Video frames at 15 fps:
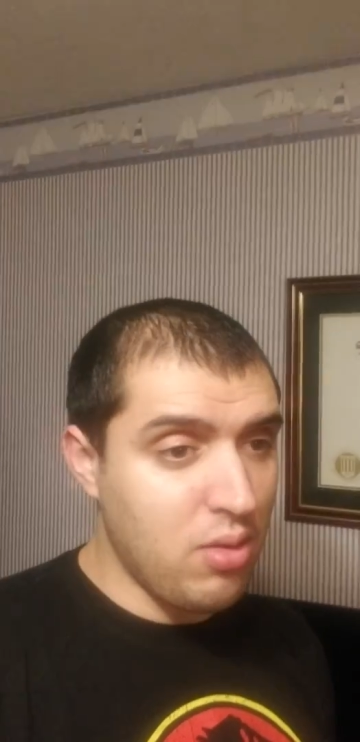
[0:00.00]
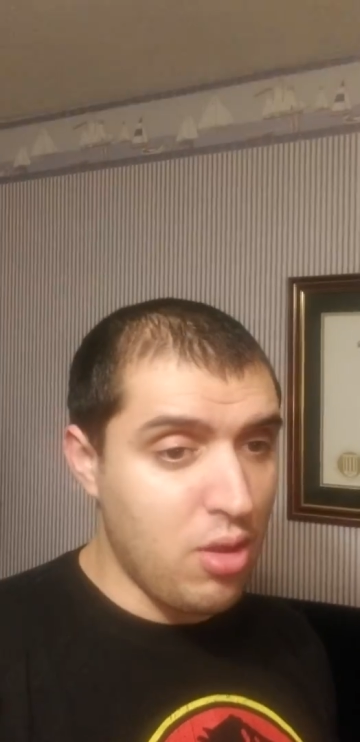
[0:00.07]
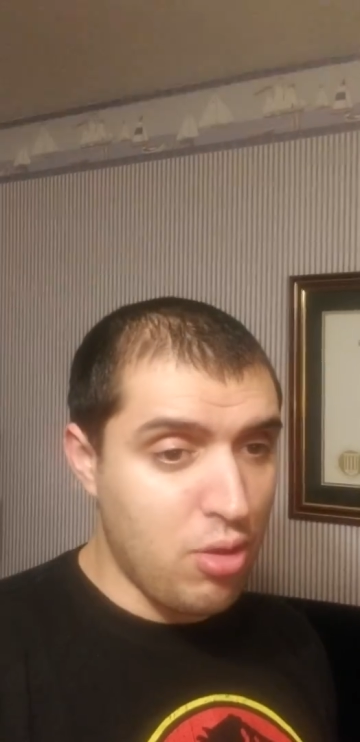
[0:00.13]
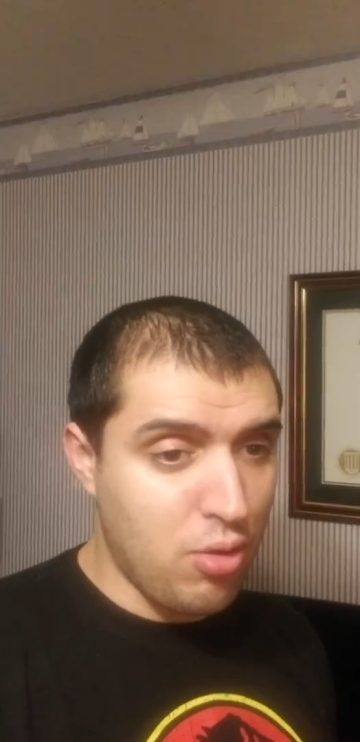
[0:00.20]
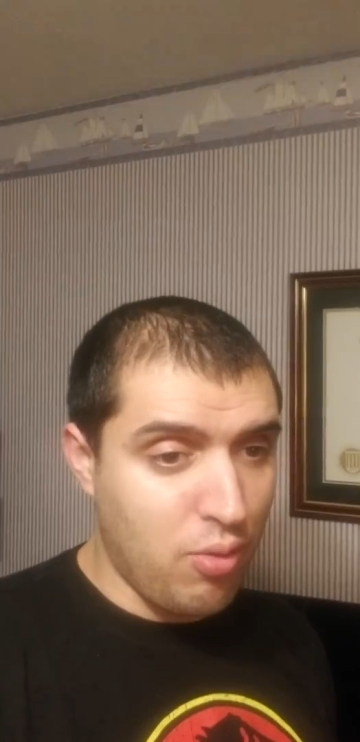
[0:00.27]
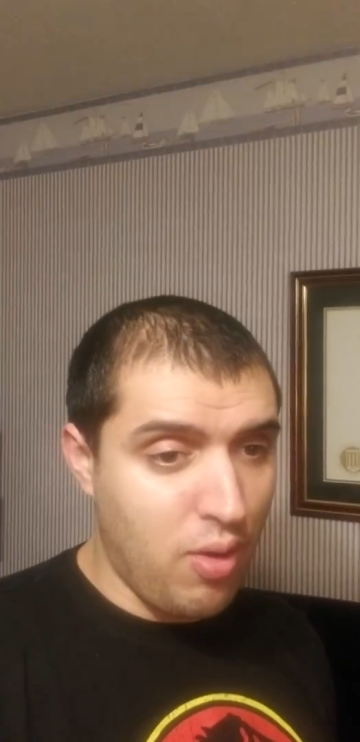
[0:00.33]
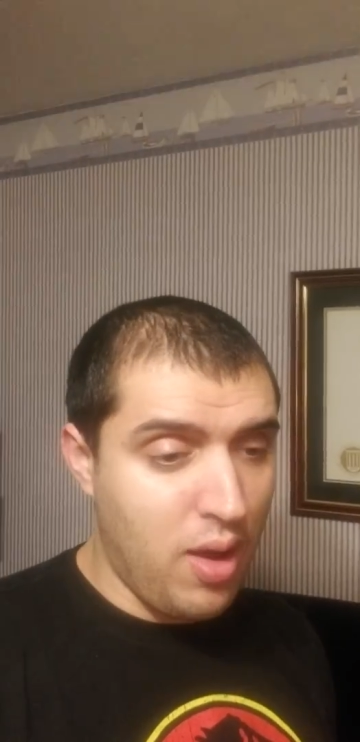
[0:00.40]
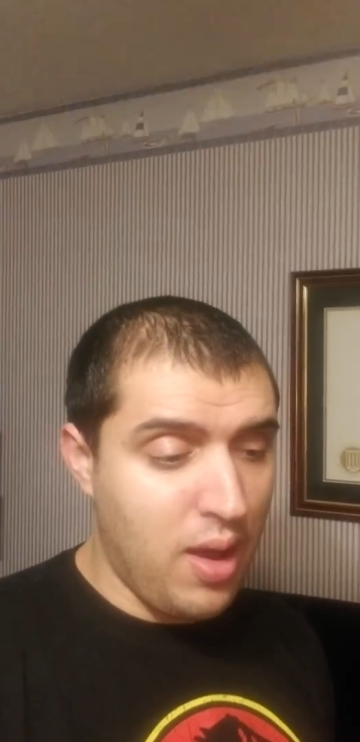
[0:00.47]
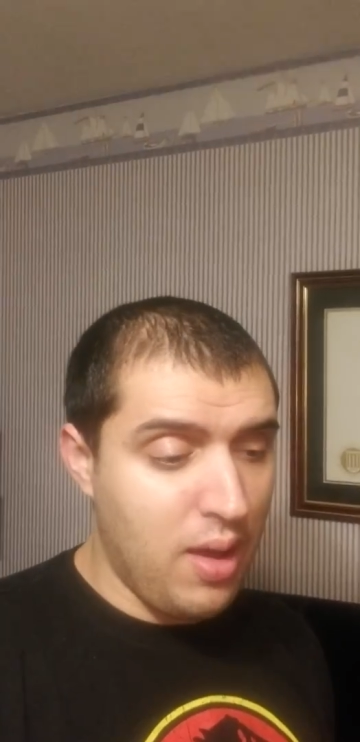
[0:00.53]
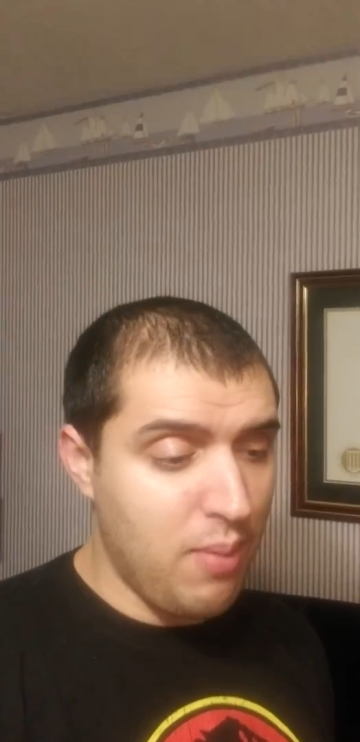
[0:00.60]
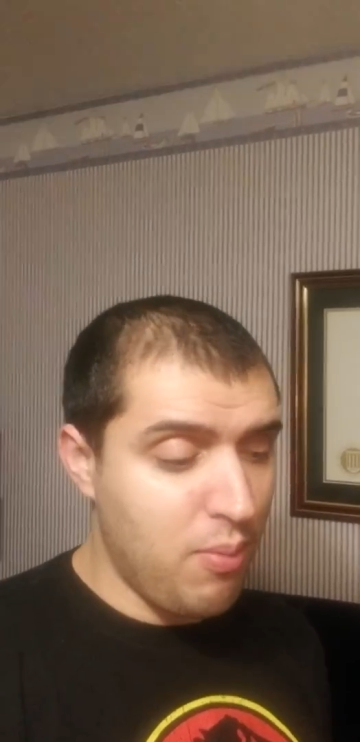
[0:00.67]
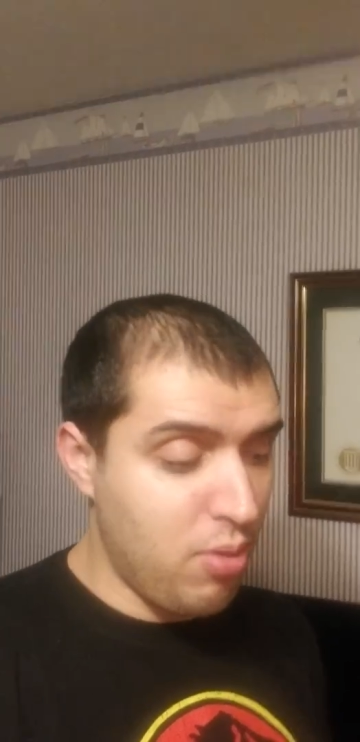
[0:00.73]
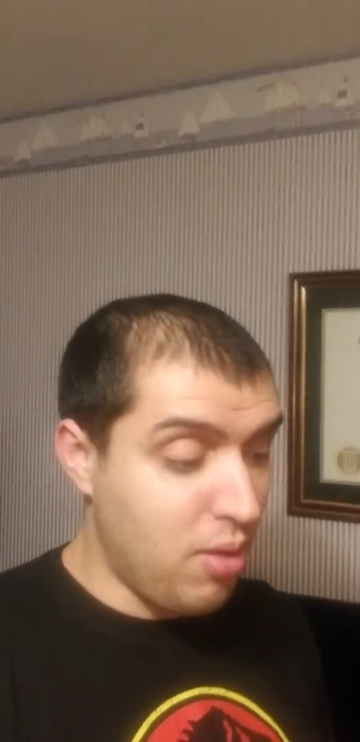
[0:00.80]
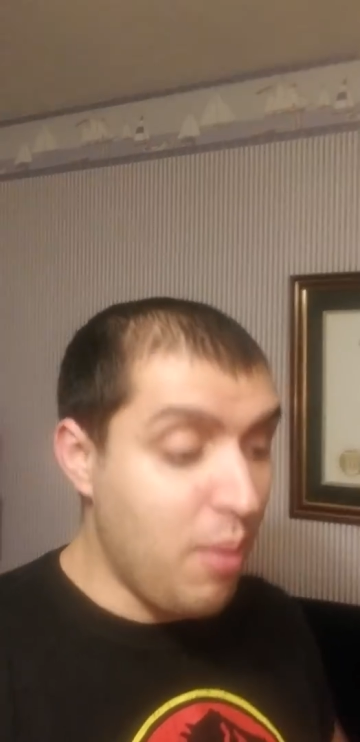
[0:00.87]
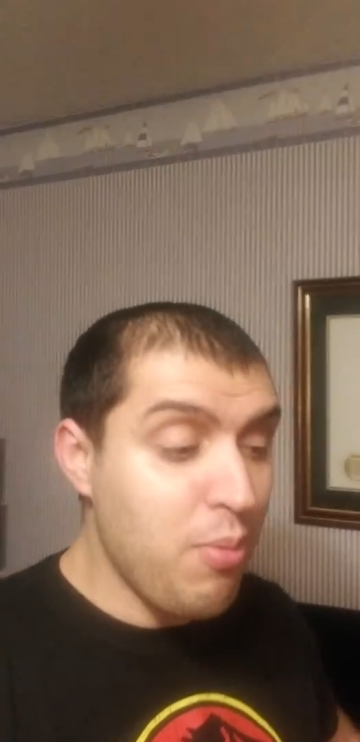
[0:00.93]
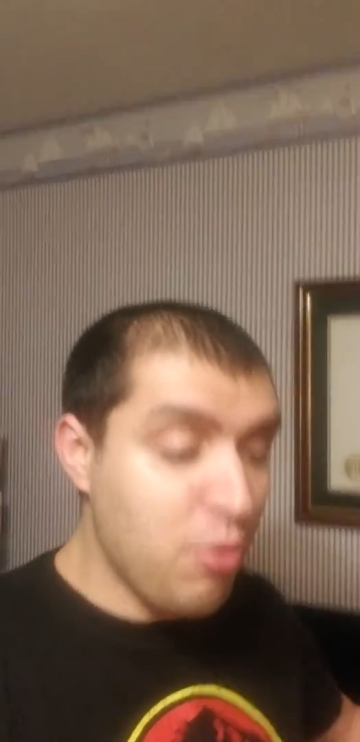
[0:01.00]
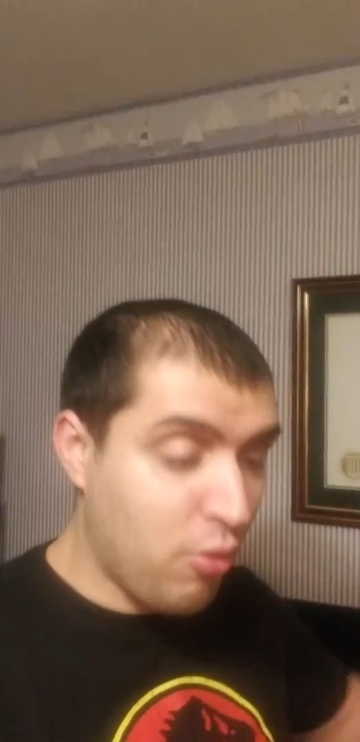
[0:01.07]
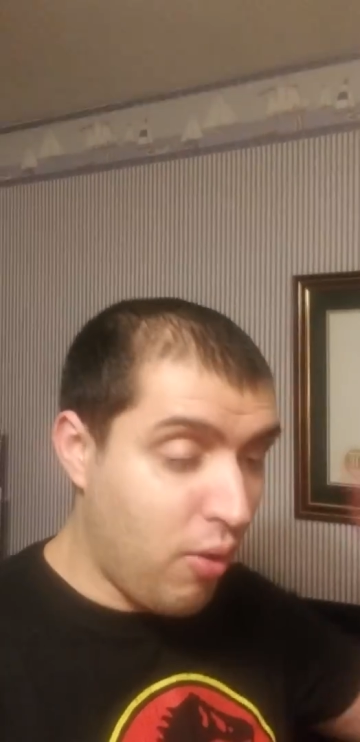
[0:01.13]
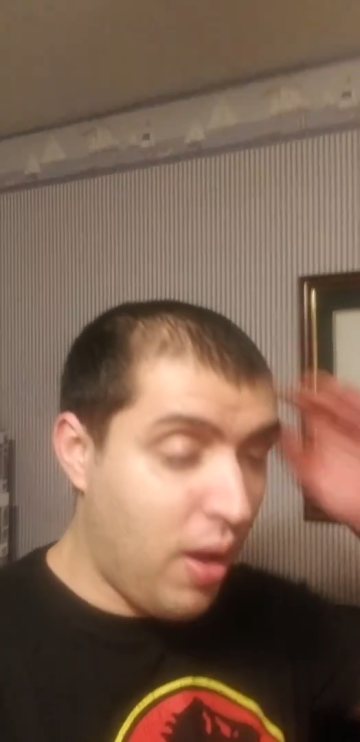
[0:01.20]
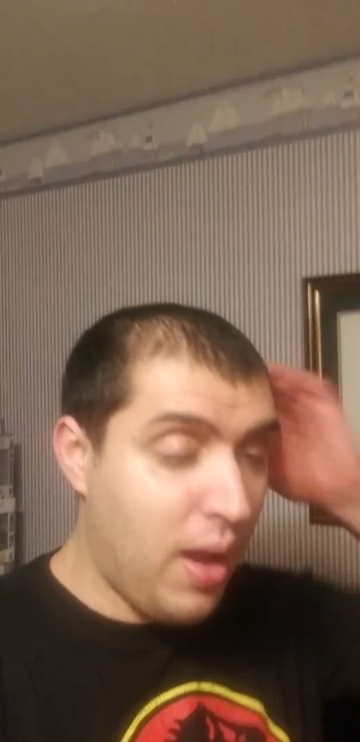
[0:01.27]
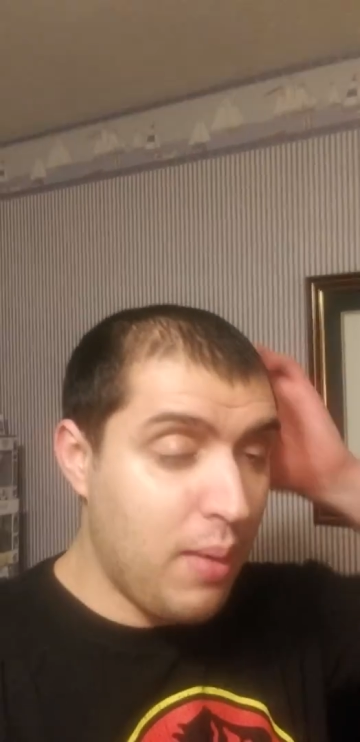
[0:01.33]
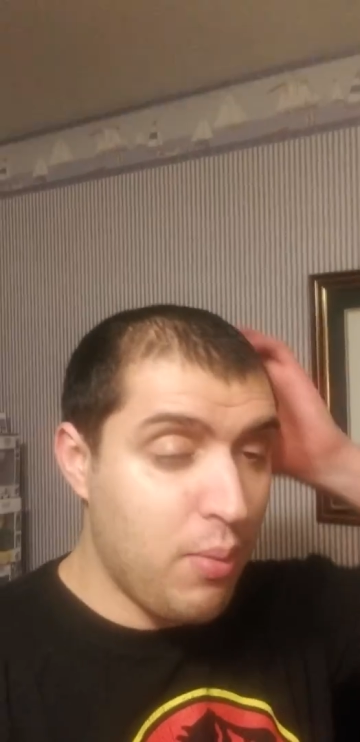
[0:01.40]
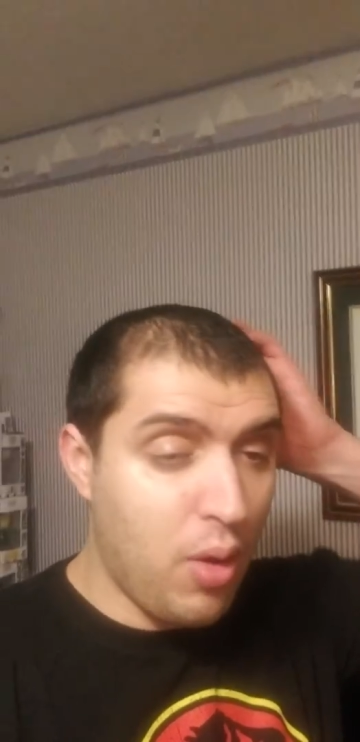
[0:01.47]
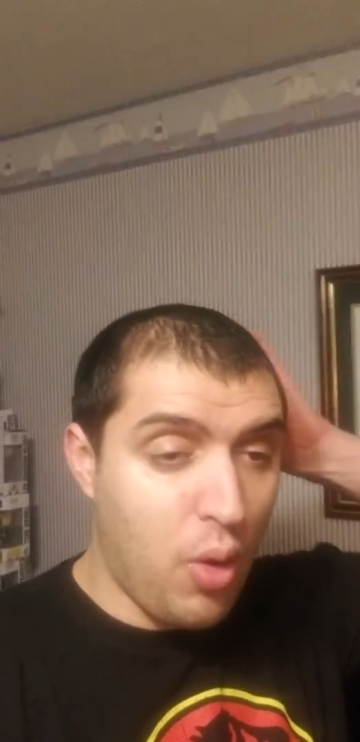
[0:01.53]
subscribe,